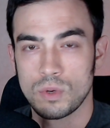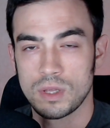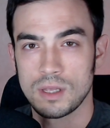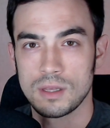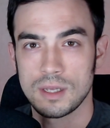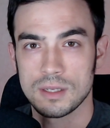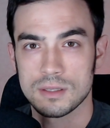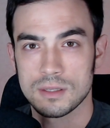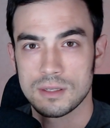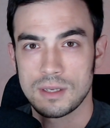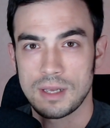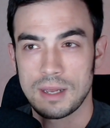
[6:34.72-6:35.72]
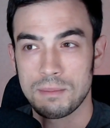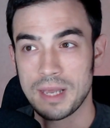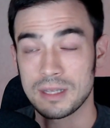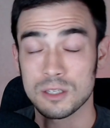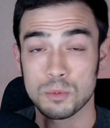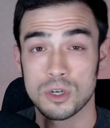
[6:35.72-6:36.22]
within this and
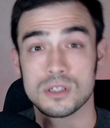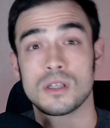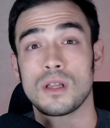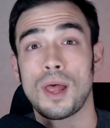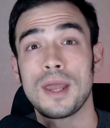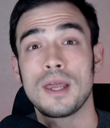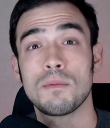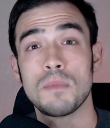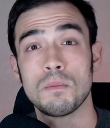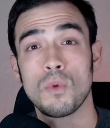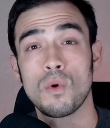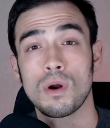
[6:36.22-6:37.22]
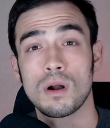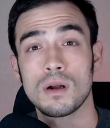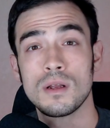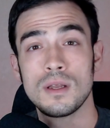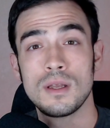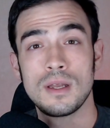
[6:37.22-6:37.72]
make this person like me
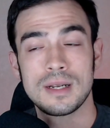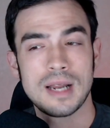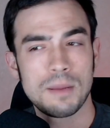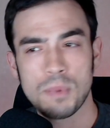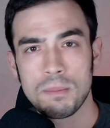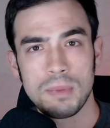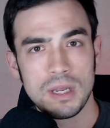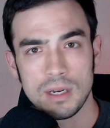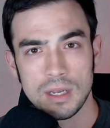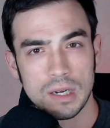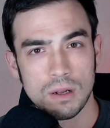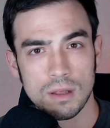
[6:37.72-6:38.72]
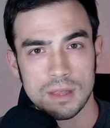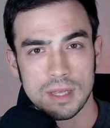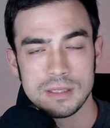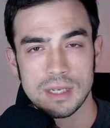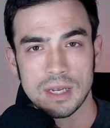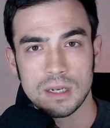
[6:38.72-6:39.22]
more not by being
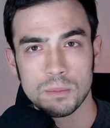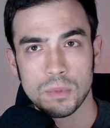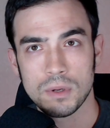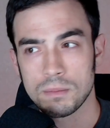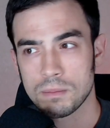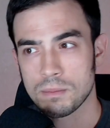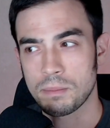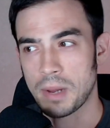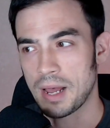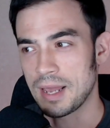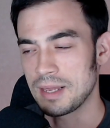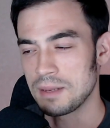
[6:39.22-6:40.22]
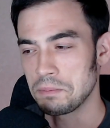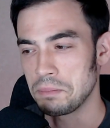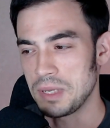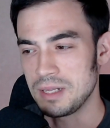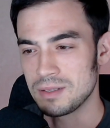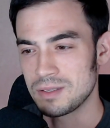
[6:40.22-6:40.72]
inauthentic, but by
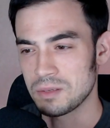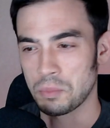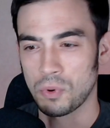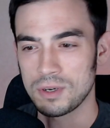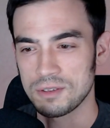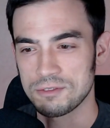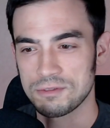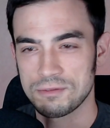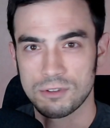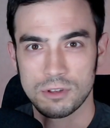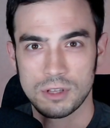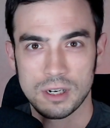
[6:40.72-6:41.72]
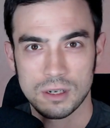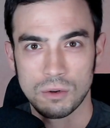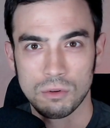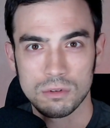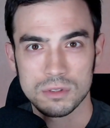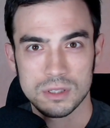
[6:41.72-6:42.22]
being supportive for their
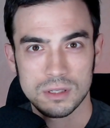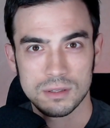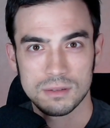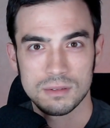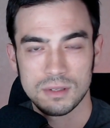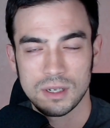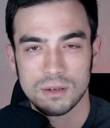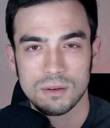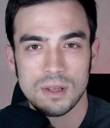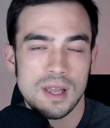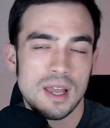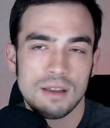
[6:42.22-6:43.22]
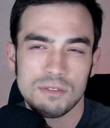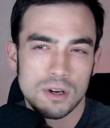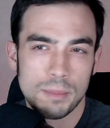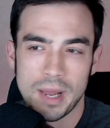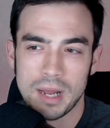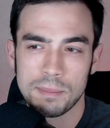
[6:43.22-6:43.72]
goals. And, you know, if
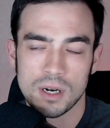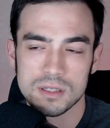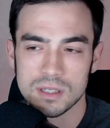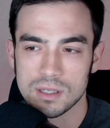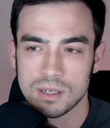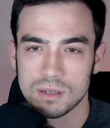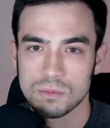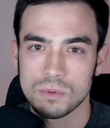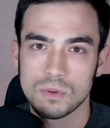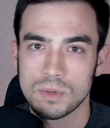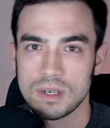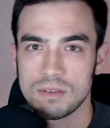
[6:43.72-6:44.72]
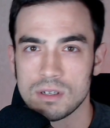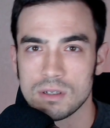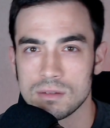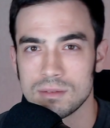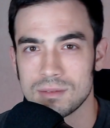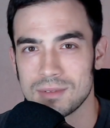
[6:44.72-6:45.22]
they're a bad person, then, well,
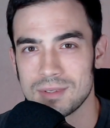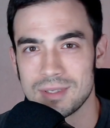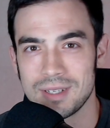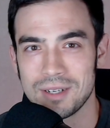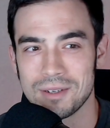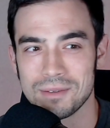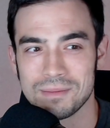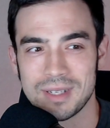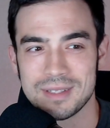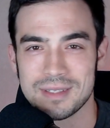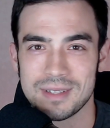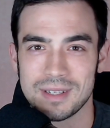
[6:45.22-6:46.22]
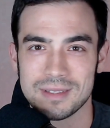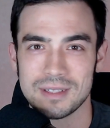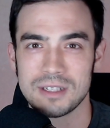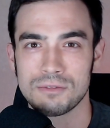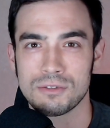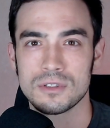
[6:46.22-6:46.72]
whatever, you know, that's,
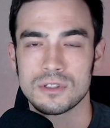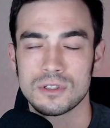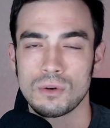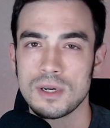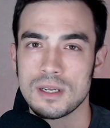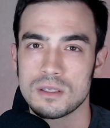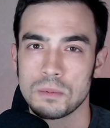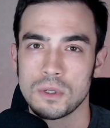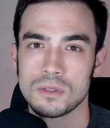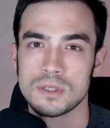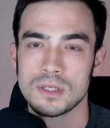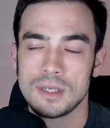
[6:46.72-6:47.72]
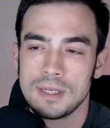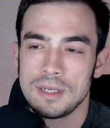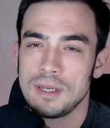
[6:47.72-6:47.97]
that's a different story, I suppose.